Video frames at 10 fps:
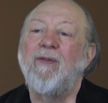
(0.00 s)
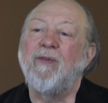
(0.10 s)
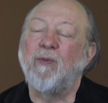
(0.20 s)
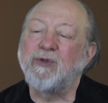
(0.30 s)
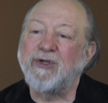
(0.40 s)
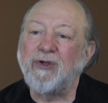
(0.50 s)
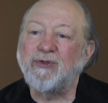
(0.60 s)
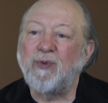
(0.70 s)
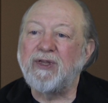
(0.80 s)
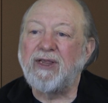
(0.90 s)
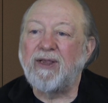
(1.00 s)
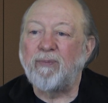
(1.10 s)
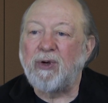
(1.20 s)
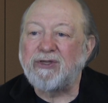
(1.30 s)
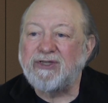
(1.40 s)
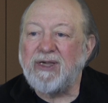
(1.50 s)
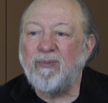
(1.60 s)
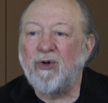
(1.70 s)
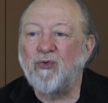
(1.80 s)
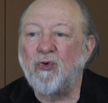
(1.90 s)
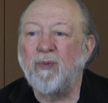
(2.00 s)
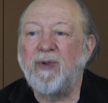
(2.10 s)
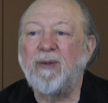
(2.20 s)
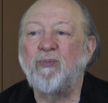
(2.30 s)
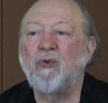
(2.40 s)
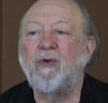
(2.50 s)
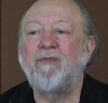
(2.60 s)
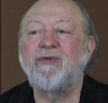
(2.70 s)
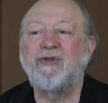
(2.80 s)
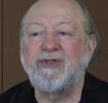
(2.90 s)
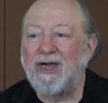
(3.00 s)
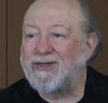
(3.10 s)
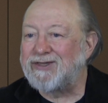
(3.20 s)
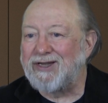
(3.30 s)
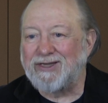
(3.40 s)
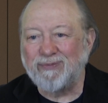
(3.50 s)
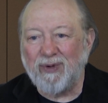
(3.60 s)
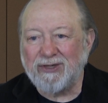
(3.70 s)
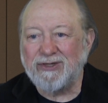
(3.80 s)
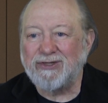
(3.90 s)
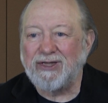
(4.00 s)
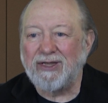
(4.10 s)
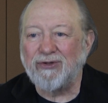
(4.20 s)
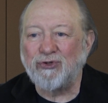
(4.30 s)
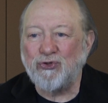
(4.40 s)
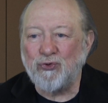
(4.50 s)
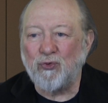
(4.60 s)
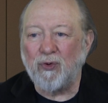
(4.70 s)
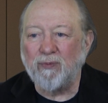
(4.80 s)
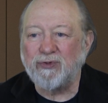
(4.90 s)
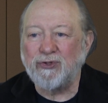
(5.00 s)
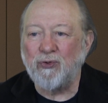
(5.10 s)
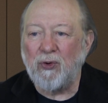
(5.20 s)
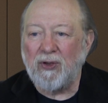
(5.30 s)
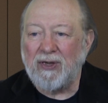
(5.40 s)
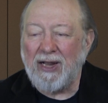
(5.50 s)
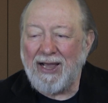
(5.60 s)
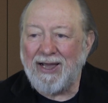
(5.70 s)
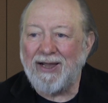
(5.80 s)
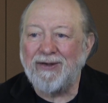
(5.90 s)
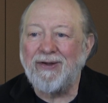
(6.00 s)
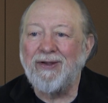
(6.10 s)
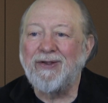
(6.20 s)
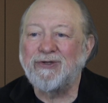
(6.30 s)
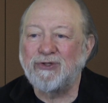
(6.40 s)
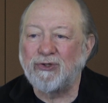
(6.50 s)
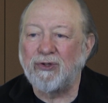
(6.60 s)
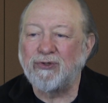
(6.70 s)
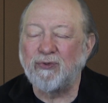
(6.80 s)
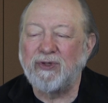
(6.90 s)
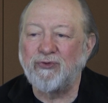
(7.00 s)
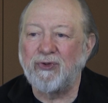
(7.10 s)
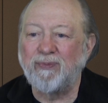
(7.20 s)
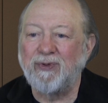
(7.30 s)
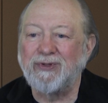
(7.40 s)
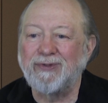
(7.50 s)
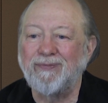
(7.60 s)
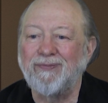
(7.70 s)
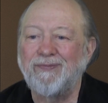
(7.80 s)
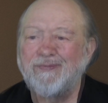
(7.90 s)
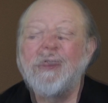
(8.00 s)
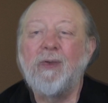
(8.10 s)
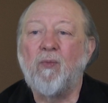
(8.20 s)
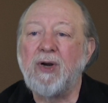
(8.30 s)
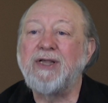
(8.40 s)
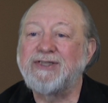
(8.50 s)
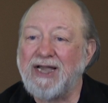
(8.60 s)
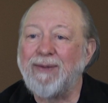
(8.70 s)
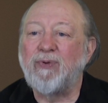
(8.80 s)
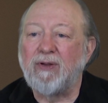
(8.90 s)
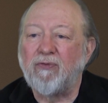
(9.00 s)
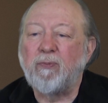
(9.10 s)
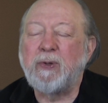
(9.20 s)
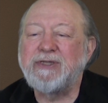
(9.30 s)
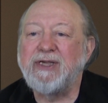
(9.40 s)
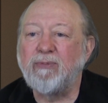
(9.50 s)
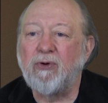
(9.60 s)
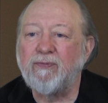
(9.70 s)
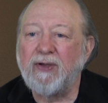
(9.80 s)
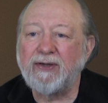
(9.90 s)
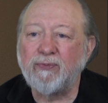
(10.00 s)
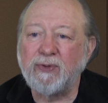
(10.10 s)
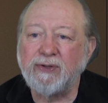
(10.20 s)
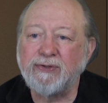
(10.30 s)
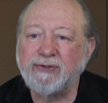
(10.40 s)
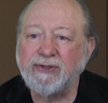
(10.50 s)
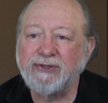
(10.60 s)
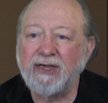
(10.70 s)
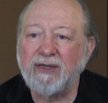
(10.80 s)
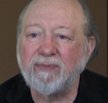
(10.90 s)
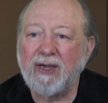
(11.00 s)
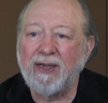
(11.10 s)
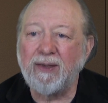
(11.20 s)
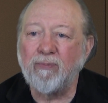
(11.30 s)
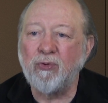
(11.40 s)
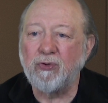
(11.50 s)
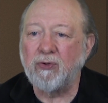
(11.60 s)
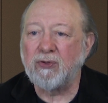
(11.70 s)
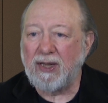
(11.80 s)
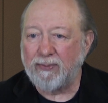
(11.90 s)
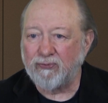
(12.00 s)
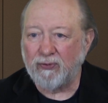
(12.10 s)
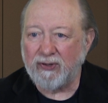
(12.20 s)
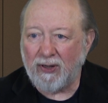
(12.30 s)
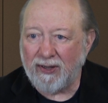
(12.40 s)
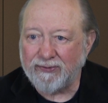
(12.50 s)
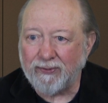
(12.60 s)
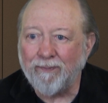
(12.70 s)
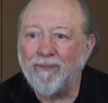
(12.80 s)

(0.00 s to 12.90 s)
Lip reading: The results were that the placebo group improved just as much as the other 2 groups who had had surgery treatment. One example of a placebo effect was cited by Bruno Klopfer, an author.